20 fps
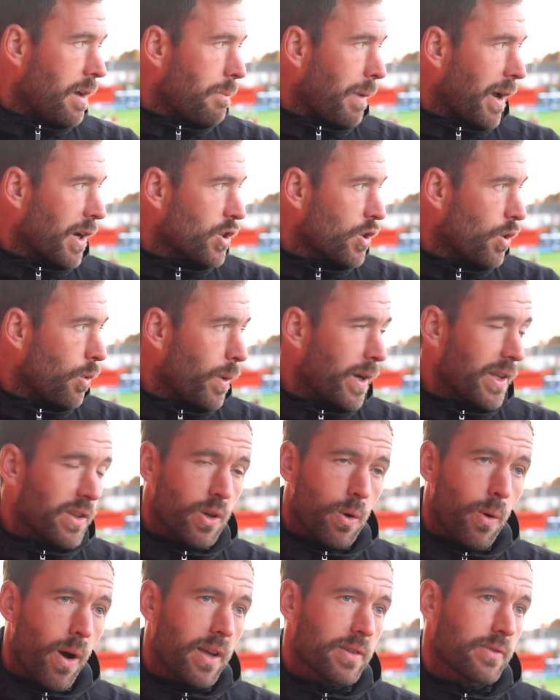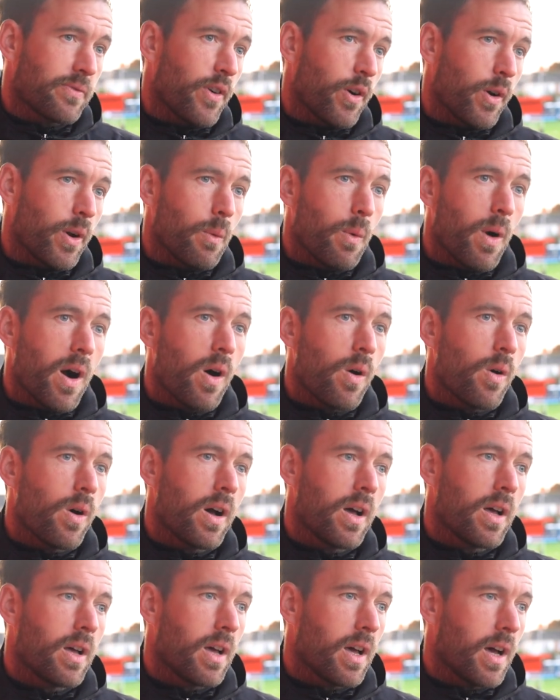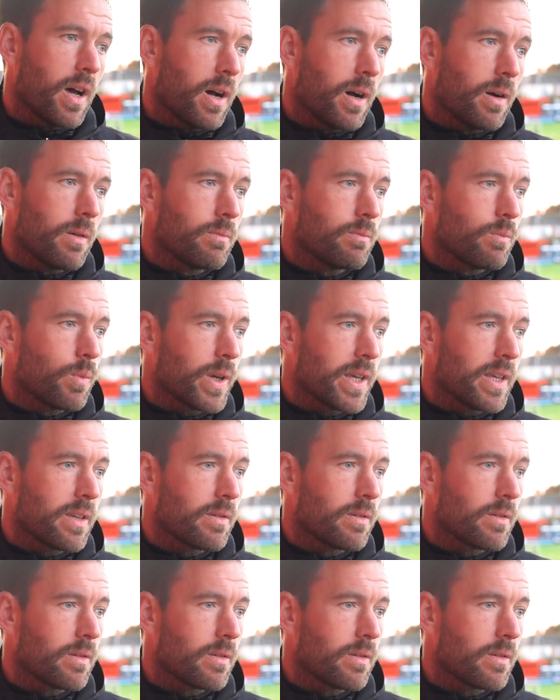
make sure we do us very well. We